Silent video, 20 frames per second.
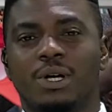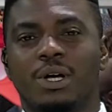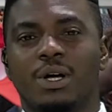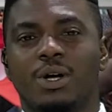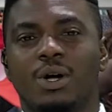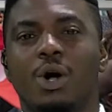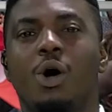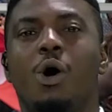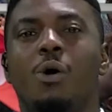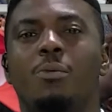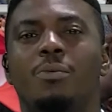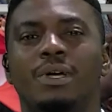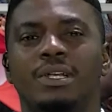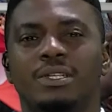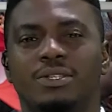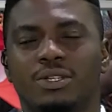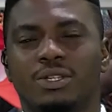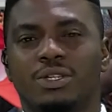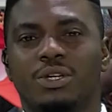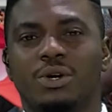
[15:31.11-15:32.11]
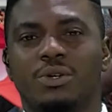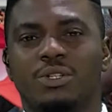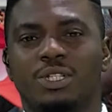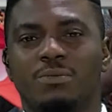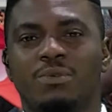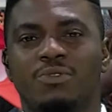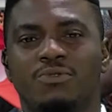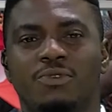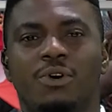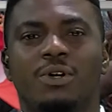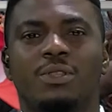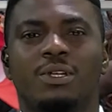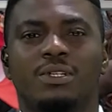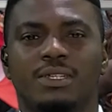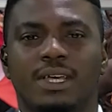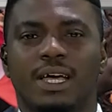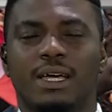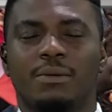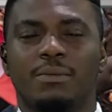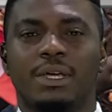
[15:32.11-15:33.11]
curb insecurity before that
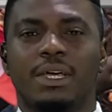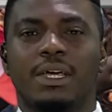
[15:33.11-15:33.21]
time.